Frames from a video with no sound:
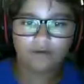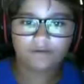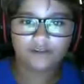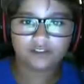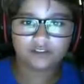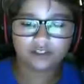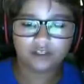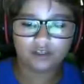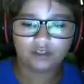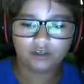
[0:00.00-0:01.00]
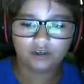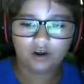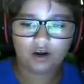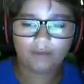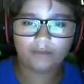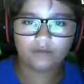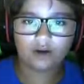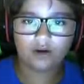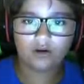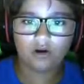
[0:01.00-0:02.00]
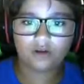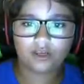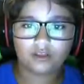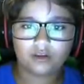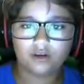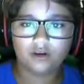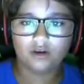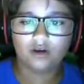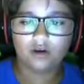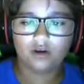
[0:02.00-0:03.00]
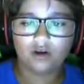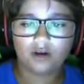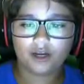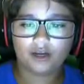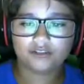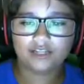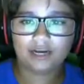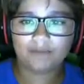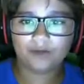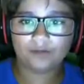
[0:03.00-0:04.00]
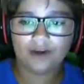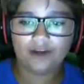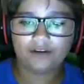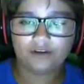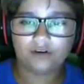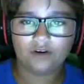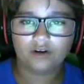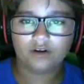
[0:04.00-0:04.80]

physically harm you though. Okay. Oh yeah, tell me when or